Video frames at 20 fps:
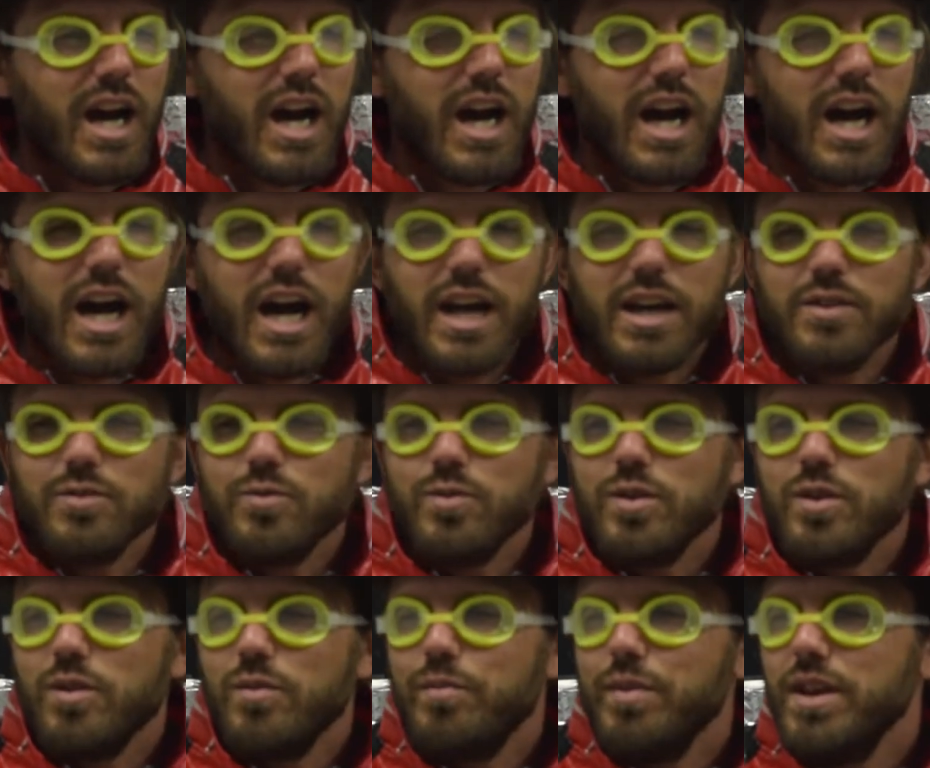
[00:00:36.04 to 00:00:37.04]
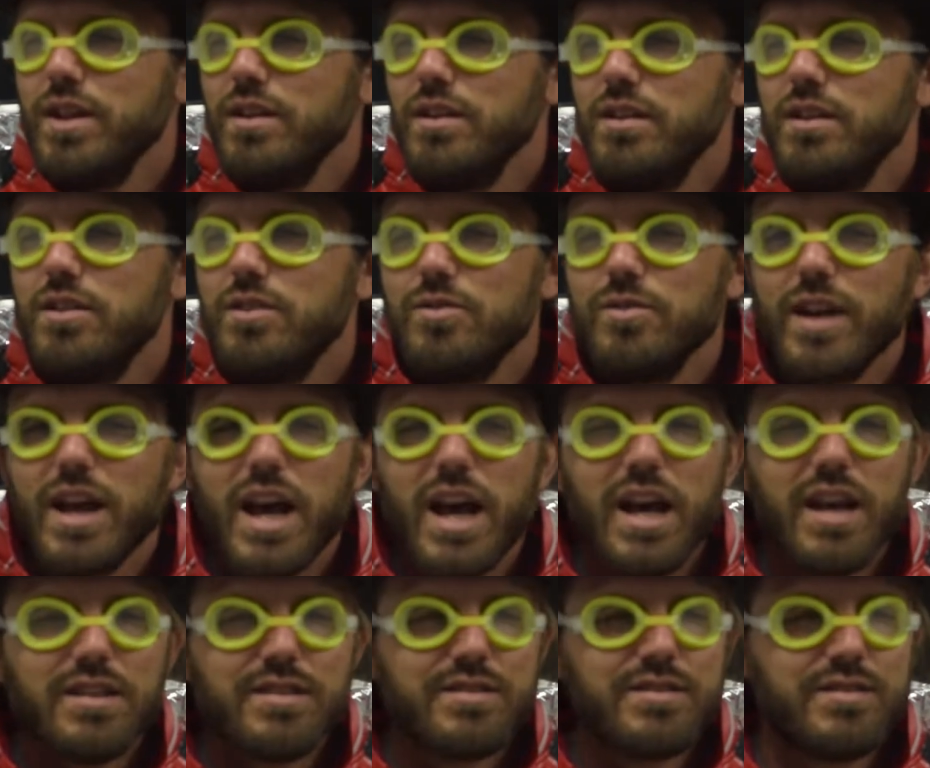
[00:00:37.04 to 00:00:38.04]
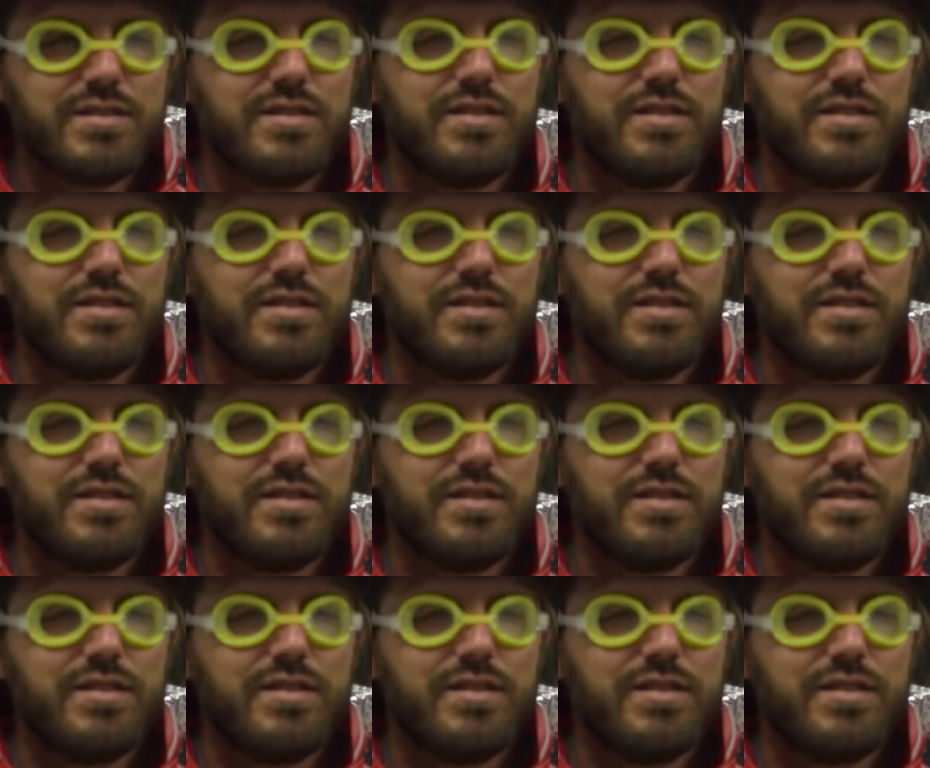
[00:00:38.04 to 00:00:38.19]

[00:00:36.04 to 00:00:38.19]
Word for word: I will be known as